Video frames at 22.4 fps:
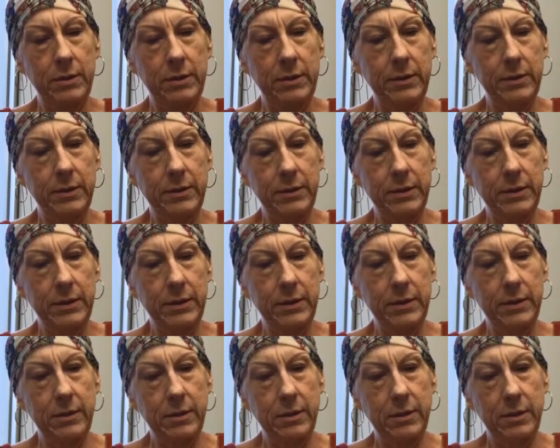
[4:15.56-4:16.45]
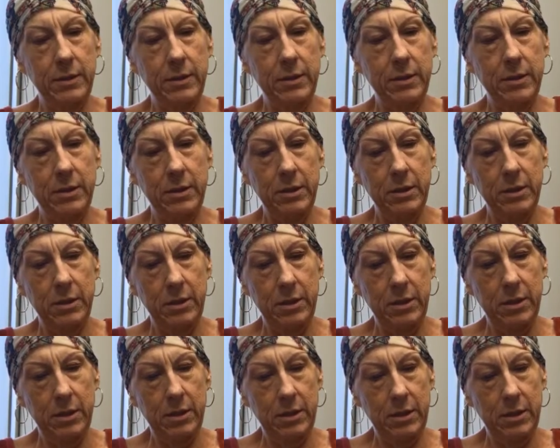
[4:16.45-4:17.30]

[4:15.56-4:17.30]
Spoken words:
(no one is talking)